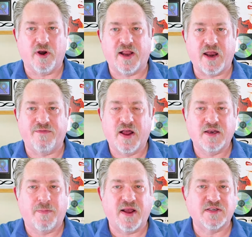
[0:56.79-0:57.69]
It kind of
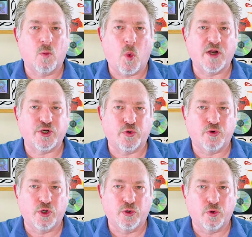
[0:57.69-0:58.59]
depends on what you
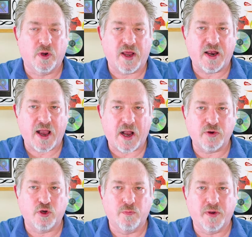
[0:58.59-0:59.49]
do and, and how
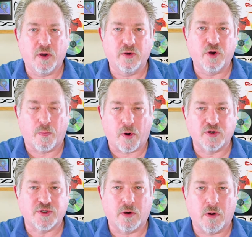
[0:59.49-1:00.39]
you build your
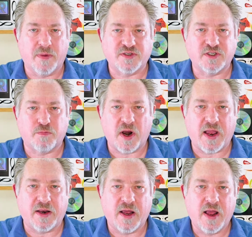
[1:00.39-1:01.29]
personal or business
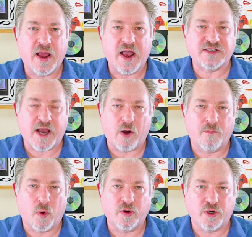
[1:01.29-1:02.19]
brand as to how
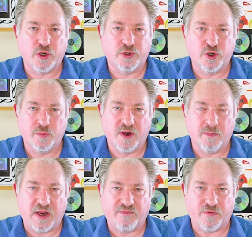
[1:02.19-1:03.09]
important YouTube can
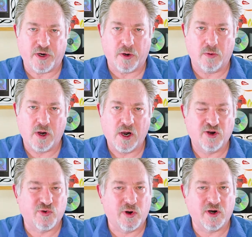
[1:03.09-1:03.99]
be for you. Twitter,